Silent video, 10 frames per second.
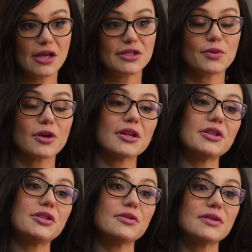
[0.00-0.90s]
So we're gonna
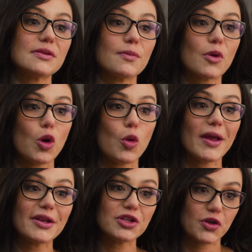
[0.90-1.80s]
do some
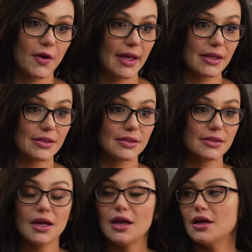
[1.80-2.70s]
quick treats,
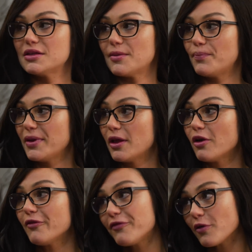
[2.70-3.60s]
some
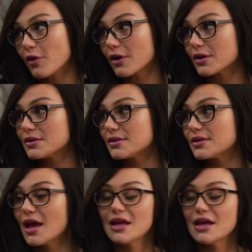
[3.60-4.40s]
pillow forts,